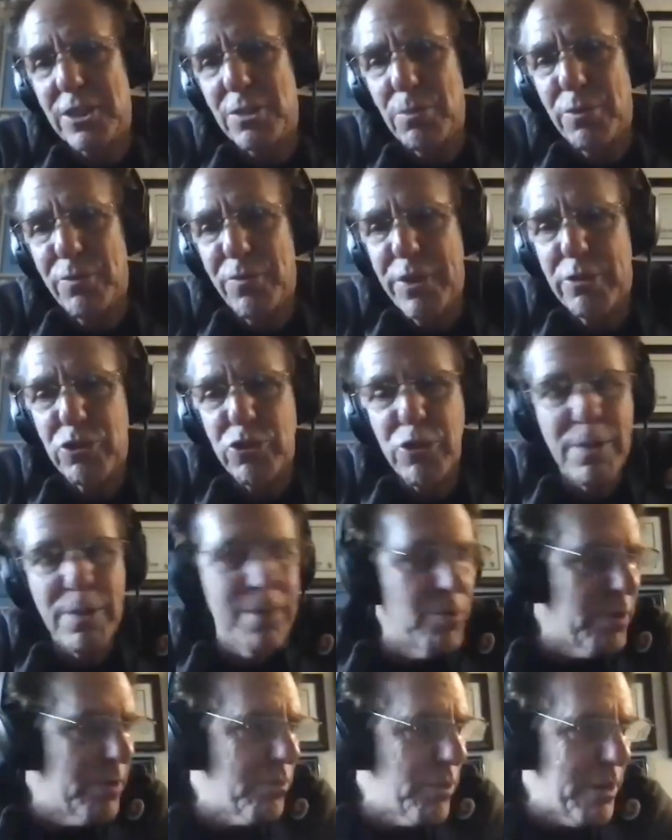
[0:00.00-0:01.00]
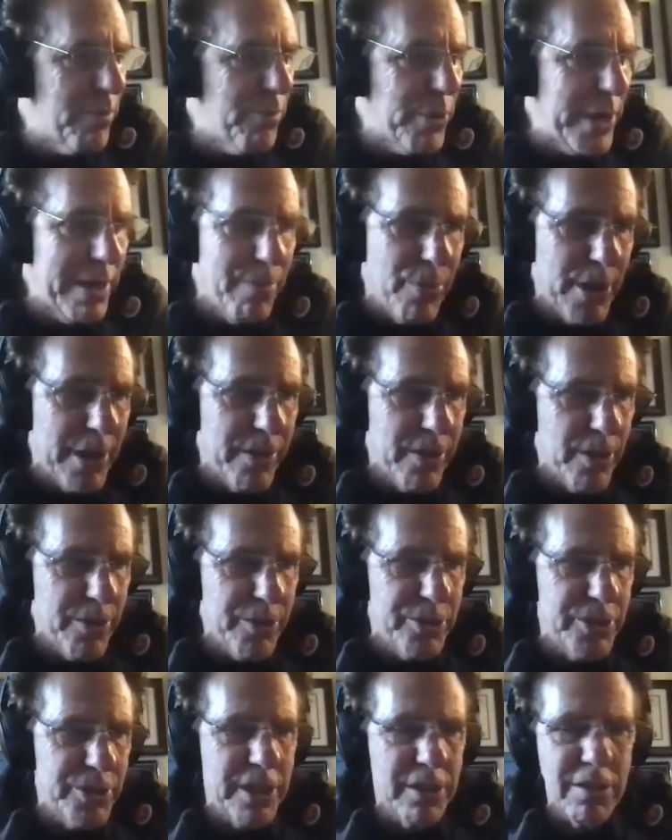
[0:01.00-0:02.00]
future. I mean, when Ray Bradbury and Arthur
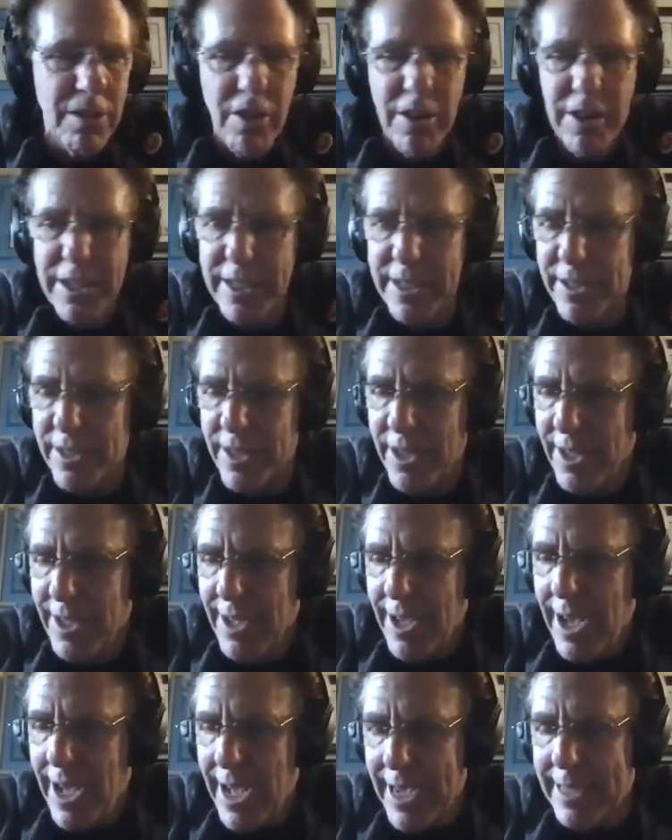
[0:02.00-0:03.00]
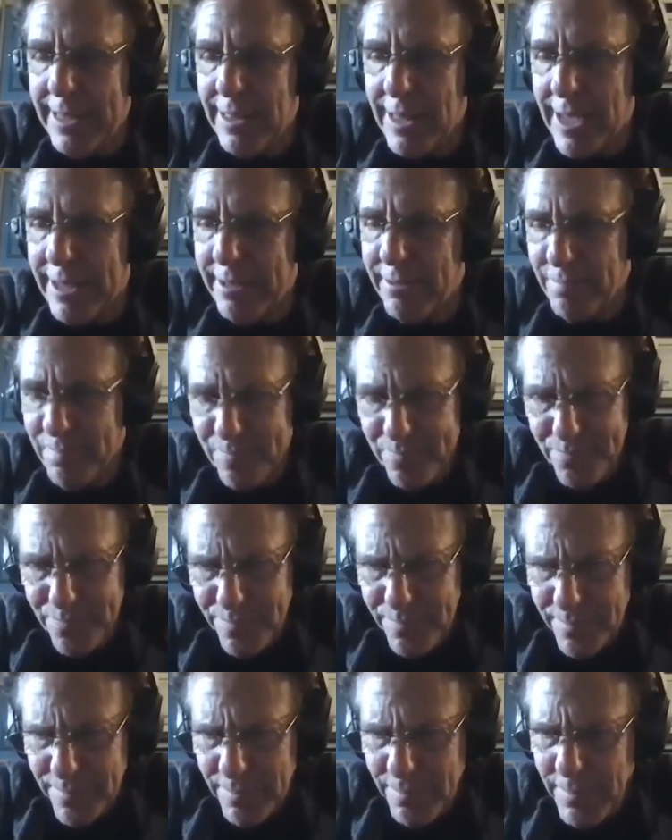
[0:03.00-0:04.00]
C. Clarke and Heinlein
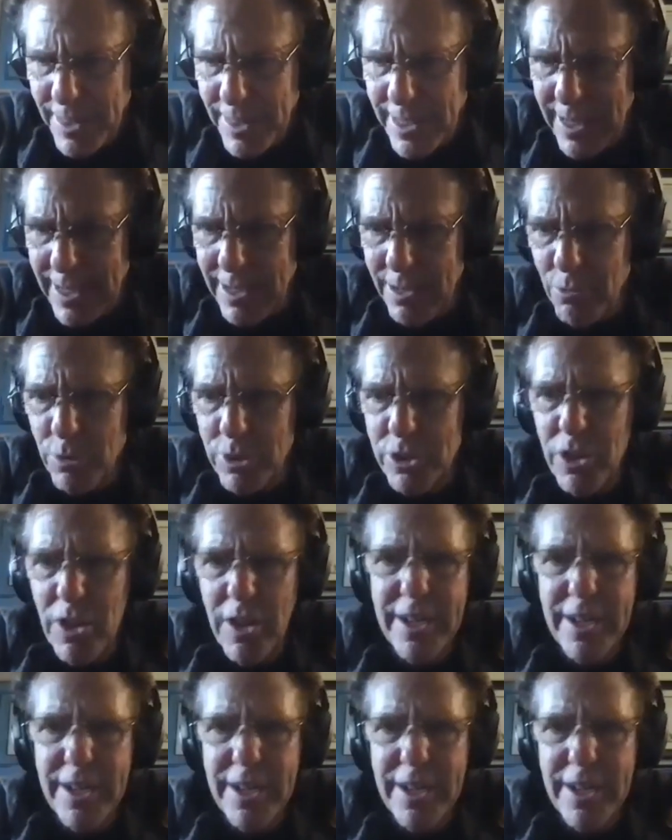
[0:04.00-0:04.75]
uh, were talking